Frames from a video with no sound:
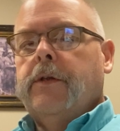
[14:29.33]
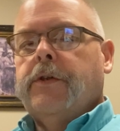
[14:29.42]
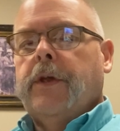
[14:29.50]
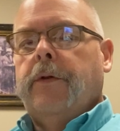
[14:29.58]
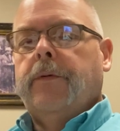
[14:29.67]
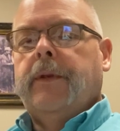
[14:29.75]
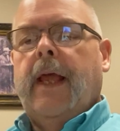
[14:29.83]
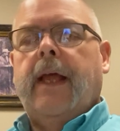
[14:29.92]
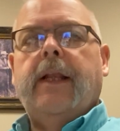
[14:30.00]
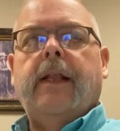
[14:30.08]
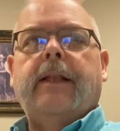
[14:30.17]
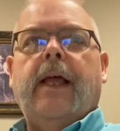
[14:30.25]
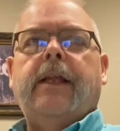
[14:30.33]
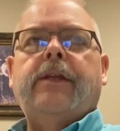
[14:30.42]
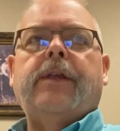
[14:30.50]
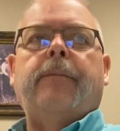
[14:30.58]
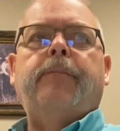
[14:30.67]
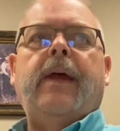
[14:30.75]
So that is
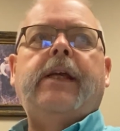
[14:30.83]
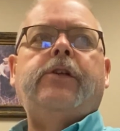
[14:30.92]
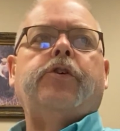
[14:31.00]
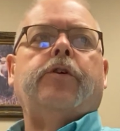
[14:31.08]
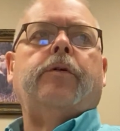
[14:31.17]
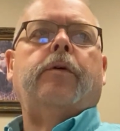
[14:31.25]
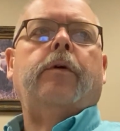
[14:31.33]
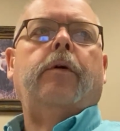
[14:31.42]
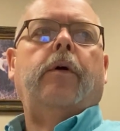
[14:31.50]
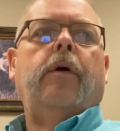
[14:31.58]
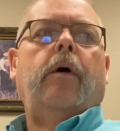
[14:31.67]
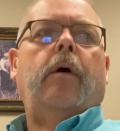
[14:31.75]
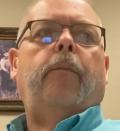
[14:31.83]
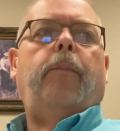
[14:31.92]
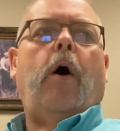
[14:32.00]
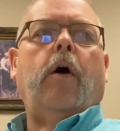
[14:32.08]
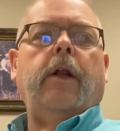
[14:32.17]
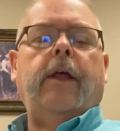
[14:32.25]
a major
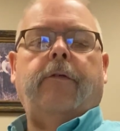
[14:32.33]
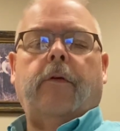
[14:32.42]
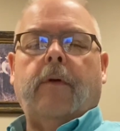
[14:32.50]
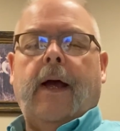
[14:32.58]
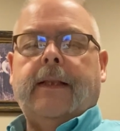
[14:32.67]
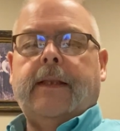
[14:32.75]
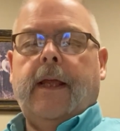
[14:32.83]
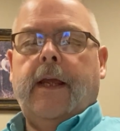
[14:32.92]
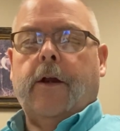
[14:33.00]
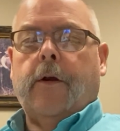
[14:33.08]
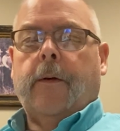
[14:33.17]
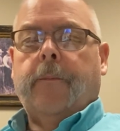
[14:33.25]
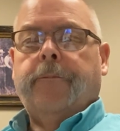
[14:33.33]
part of it right there.